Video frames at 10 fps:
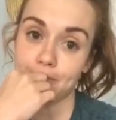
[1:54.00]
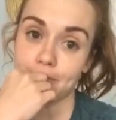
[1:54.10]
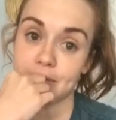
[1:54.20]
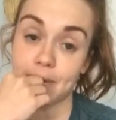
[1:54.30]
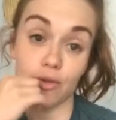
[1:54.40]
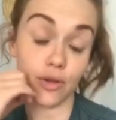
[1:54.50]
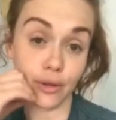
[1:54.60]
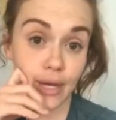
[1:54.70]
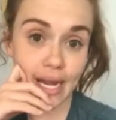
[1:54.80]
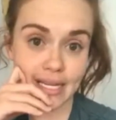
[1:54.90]
debut to you
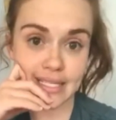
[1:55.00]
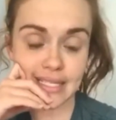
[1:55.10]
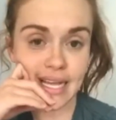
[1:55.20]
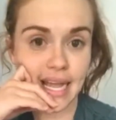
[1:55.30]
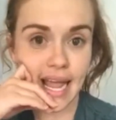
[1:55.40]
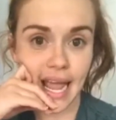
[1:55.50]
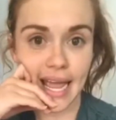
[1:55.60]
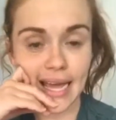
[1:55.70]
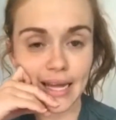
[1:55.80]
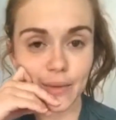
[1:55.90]
guys.
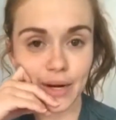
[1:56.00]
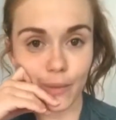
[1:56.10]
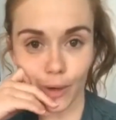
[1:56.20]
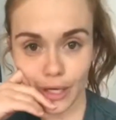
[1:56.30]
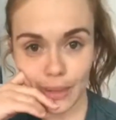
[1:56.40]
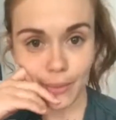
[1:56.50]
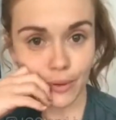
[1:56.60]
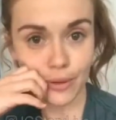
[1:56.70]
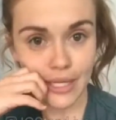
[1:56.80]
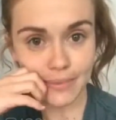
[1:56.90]
And we're in a working
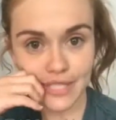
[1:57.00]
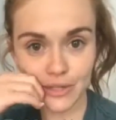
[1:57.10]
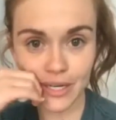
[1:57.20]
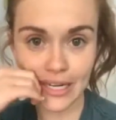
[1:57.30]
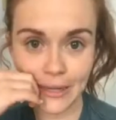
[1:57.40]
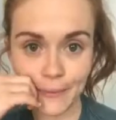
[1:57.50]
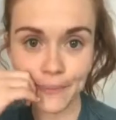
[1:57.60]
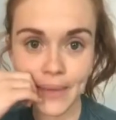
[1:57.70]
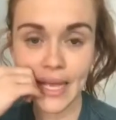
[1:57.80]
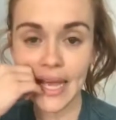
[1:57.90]
prototype stage right now.
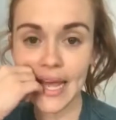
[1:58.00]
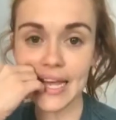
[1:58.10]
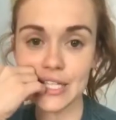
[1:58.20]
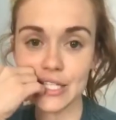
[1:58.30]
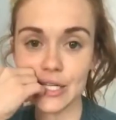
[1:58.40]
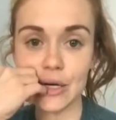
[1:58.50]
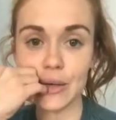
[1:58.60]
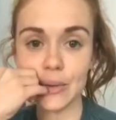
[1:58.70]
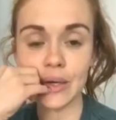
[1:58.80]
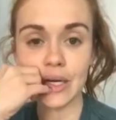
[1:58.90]
And
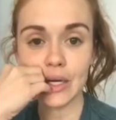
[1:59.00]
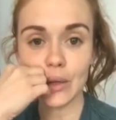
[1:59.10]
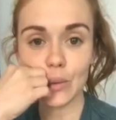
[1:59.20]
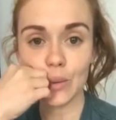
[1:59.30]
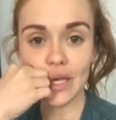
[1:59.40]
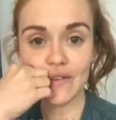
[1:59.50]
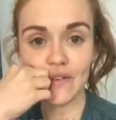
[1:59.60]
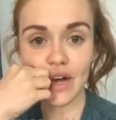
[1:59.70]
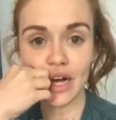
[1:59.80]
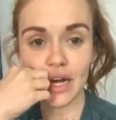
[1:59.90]
so we have
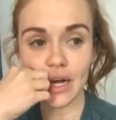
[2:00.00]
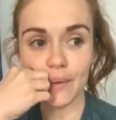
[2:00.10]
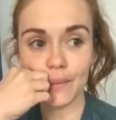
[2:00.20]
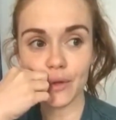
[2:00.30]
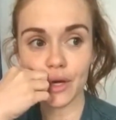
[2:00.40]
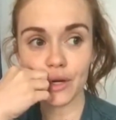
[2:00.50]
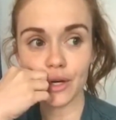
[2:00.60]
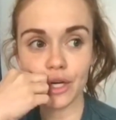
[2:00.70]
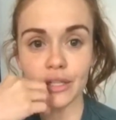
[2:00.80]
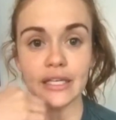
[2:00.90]

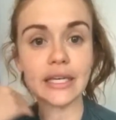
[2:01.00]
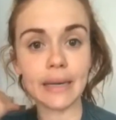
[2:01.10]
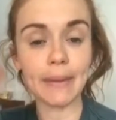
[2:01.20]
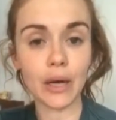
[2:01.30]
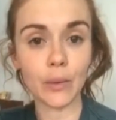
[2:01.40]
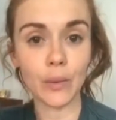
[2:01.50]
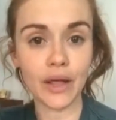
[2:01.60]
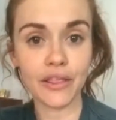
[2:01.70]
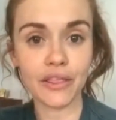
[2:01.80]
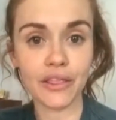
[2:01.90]
concurrently come out
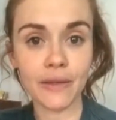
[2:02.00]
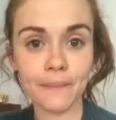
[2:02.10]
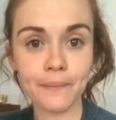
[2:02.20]
with